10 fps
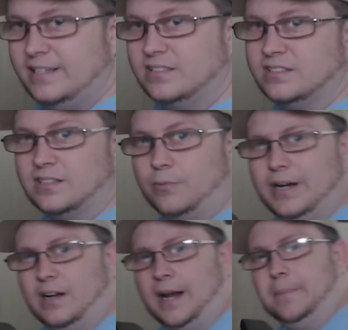is I
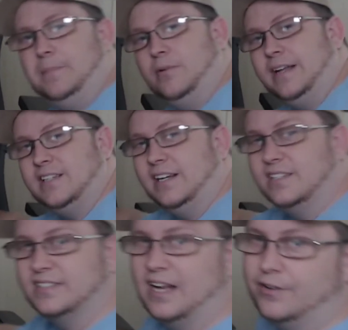read a lot of people, they take
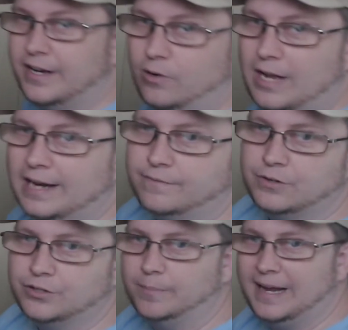this out. They don't like it
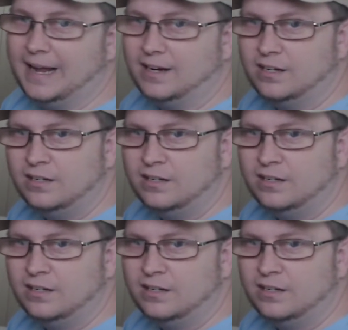for their back.